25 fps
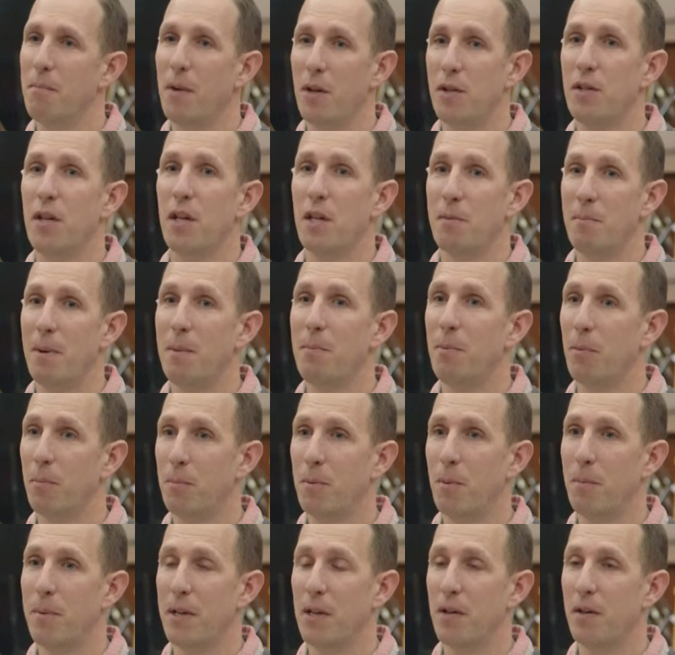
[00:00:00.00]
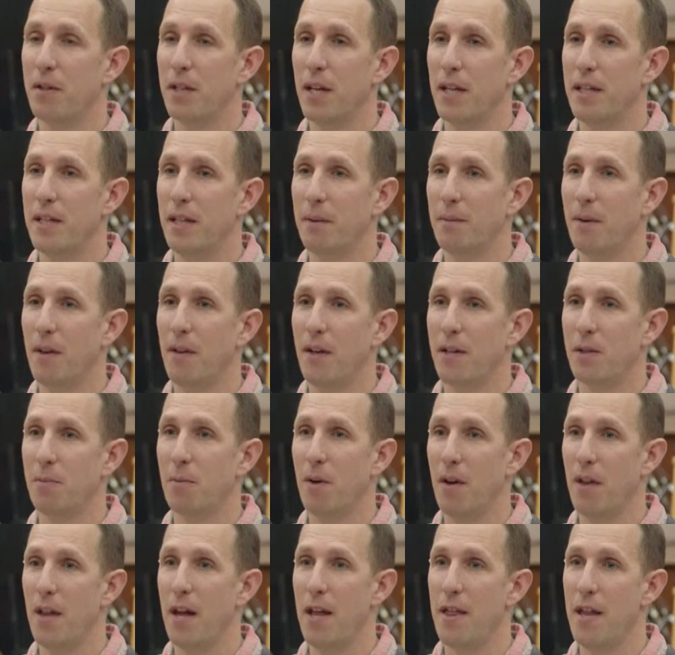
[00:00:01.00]
most of those people are probably not dating well, that's
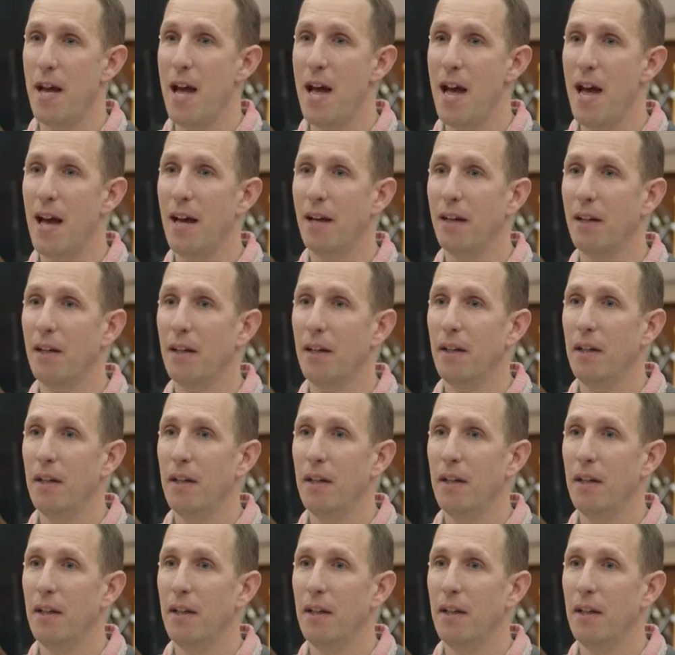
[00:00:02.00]
why they're there.